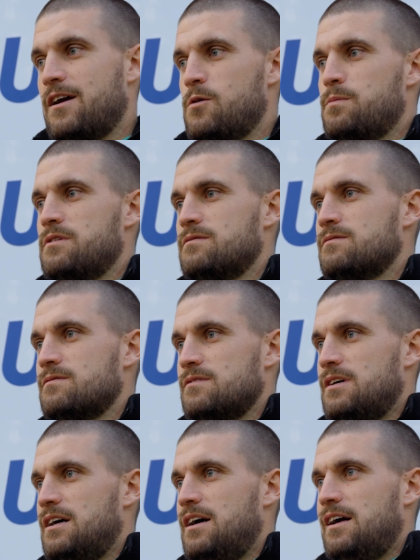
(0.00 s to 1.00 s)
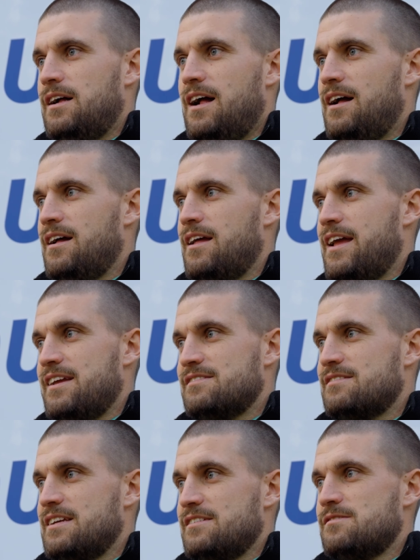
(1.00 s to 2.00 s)
the Open uh,
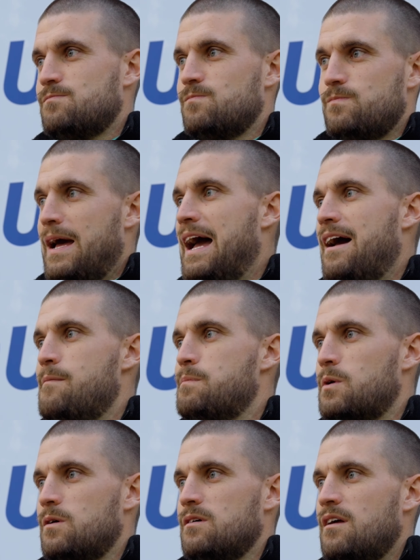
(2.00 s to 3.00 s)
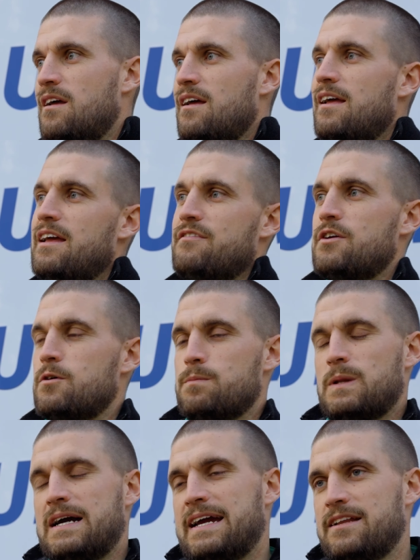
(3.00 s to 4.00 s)
is is better. But if you're
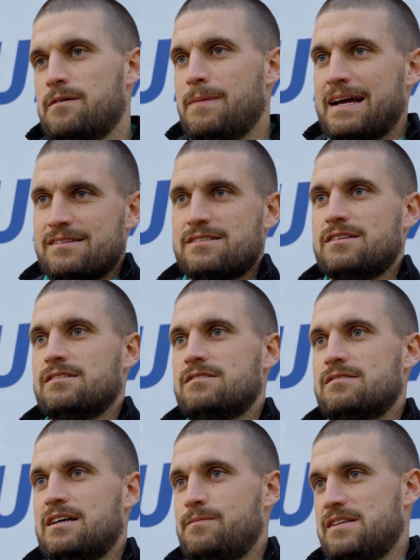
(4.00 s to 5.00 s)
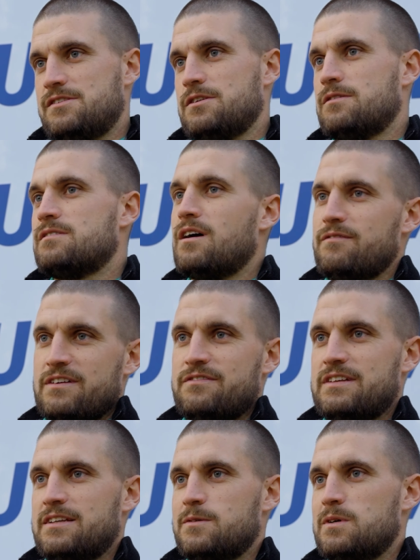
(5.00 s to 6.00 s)
playing at the Masters, that means you're top
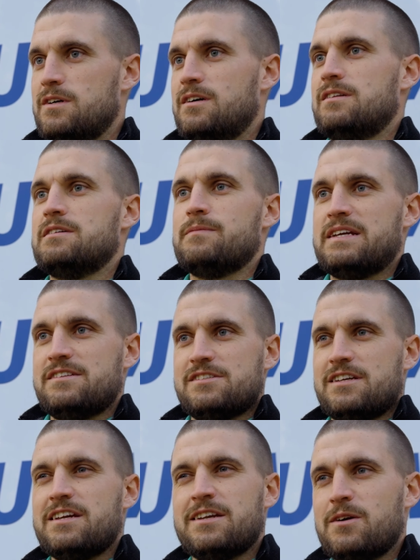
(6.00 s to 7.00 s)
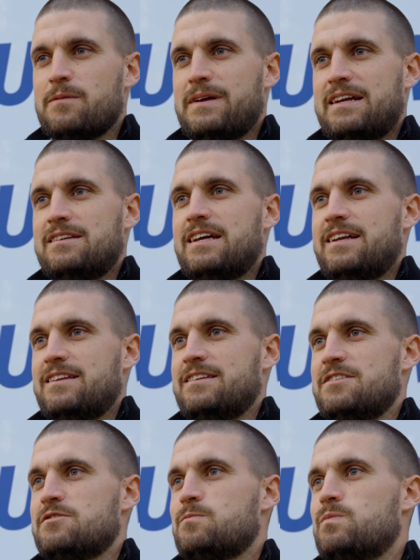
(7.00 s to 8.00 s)
50 in the world. It means you, you know what I mean. It,
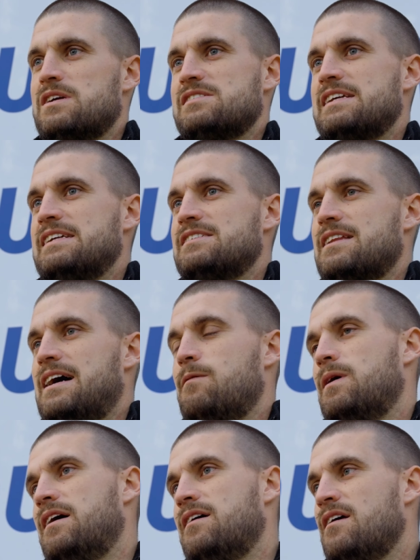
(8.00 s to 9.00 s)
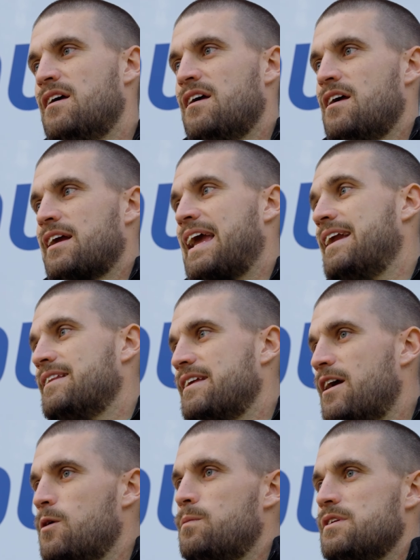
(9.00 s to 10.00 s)
there's prestige to that. Where getting in
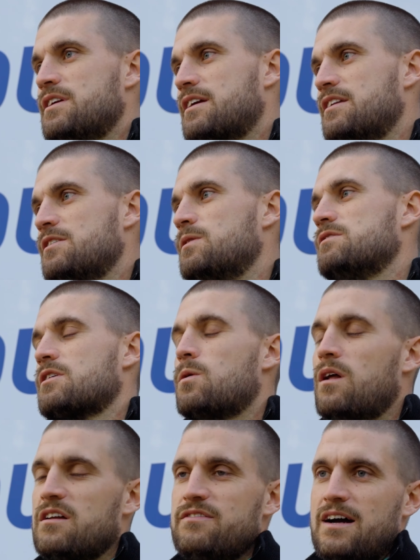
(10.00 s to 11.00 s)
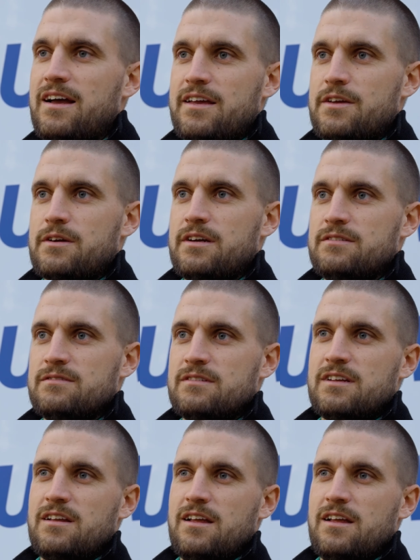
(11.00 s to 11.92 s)
the Open, you can do it as a qualifier. You can,